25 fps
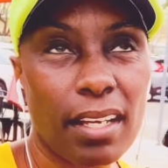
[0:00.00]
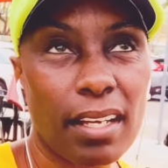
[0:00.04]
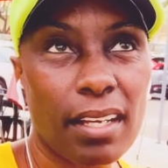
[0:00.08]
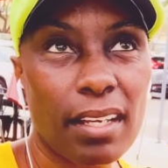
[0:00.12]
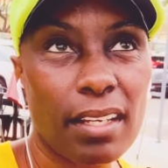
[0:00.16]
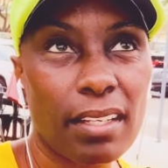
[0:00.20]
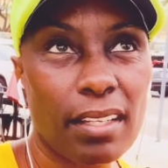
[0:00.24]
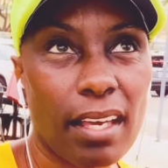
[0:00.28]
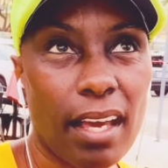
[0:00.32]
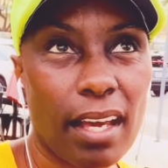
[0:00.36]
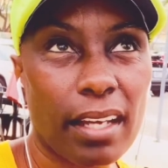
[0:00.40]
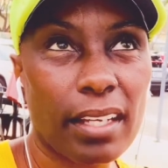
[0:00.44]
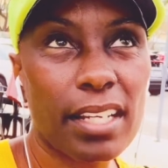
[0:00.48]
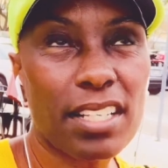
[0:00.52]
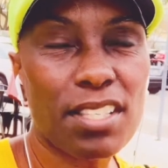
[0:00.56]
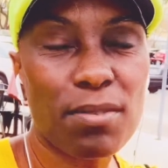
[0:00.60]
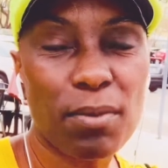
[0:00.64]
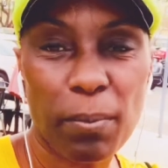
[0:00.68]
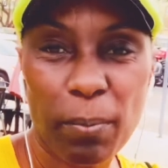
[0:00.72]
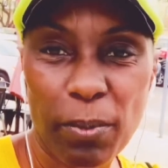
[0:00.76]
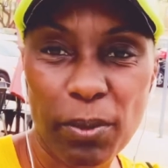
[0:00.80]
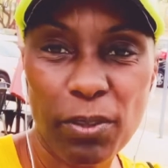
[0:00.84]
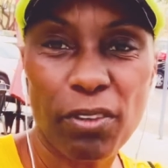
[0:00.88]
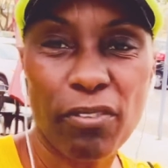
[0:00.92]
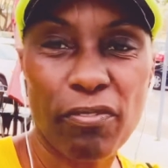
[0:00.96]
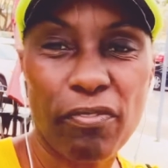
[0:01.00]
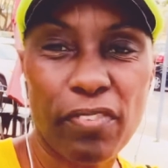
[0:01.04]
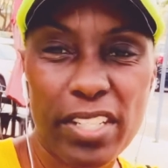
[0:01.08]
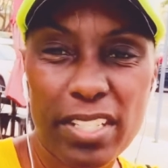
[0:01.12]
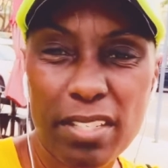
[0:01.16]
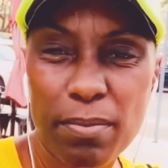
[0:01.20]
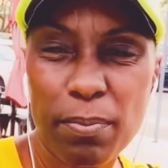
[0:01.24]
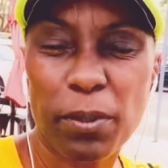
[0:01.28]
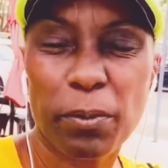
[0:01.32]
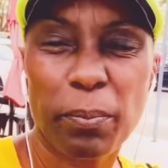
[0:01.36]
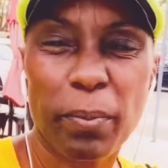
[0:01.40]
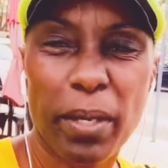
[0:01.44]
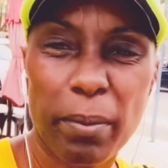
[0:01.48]
yeah, I guess we've been on
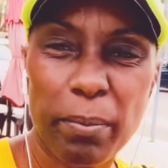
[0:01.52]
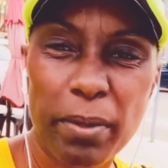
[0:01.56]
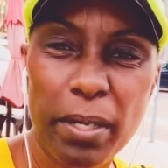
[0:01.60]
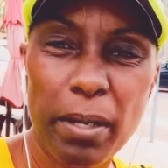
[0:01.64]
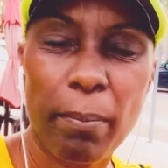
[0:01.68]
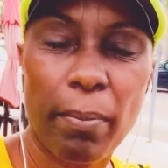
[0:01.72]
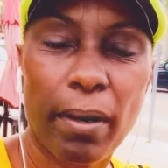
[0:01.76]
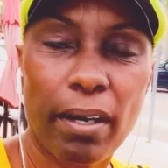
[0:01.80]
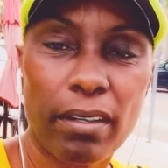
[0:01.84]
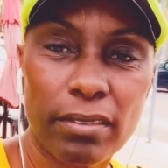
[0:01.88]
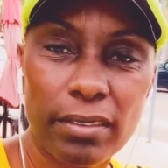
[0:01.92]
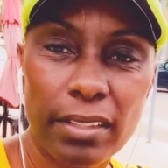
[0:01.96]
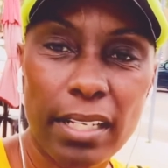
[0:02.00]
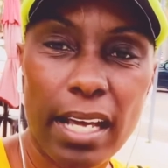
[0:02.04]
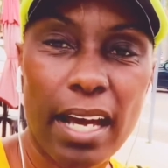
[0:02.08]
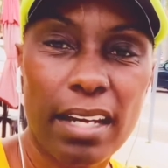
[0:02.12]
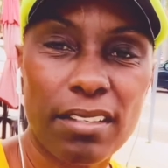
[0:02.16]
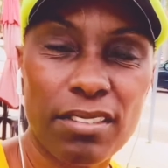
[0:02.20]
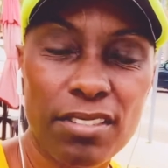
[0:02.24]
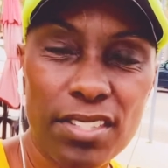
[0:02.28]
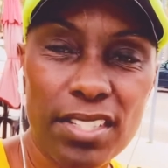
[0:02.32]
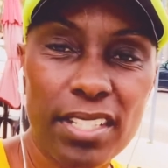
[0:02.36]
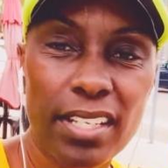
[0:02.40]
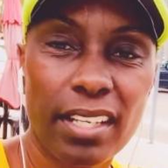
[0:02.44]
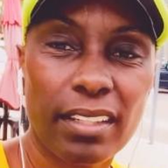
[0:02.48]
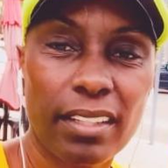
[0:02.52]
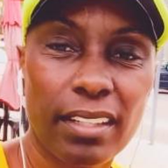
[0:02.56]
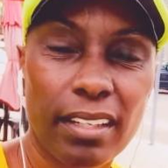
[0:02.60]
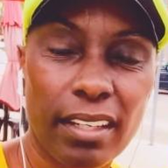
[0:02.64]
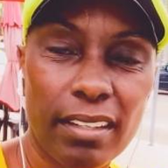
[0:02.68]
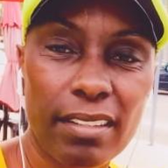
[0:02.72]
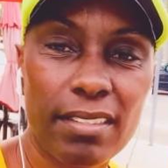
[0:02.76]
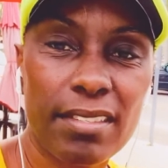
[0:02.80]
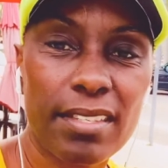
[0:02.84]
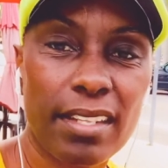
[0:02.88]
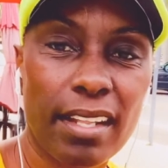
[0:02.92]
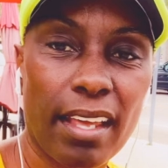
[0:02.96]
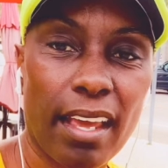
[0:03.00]
Facebook maybe about 9 or 10
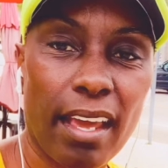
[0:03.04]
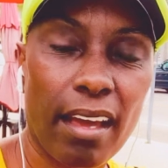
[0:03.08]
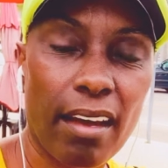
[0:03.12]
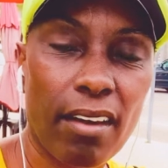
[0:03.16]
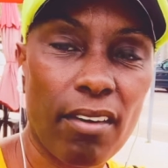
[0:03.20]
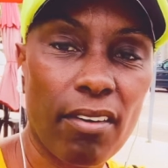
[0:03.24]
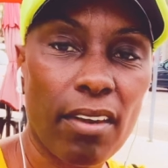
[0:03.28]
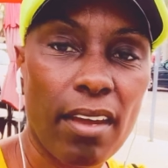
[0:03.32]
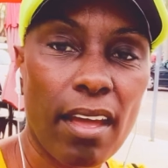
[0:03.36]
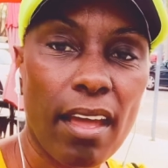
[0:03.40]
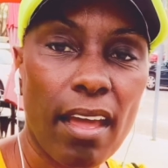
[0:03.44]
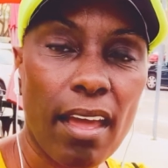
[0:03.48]
years now.